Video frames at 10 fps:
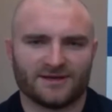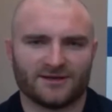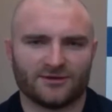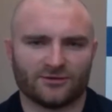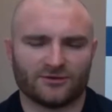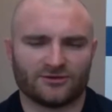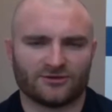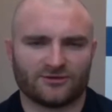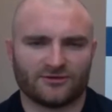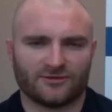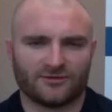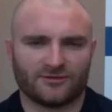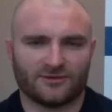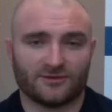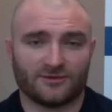you know, you're just
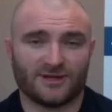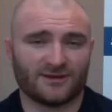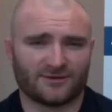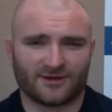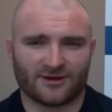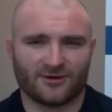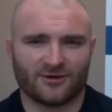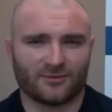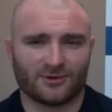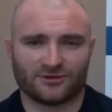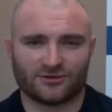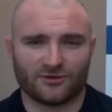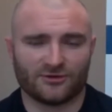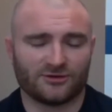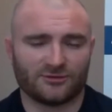eager to get on, and once you're
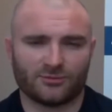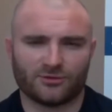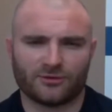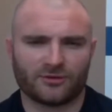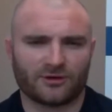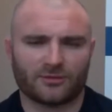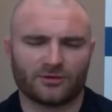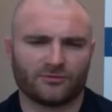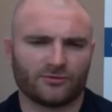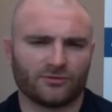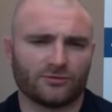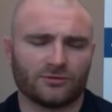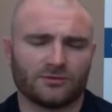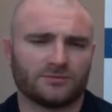on, you just purely think about your role.